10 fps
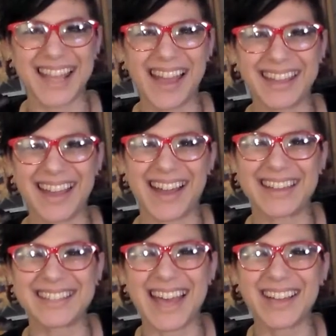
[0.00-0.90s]
Hi
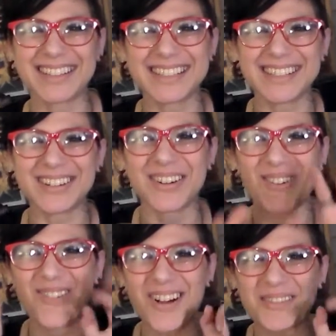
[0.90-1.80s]
guys, Elle
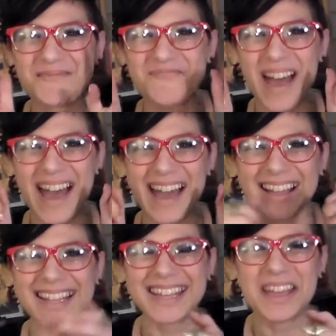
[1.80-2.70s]
here. Welcome
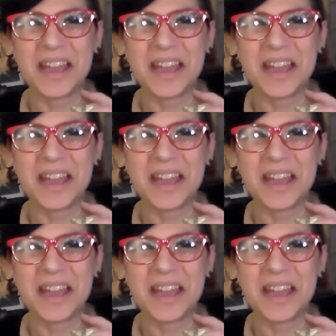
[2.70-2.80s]
back.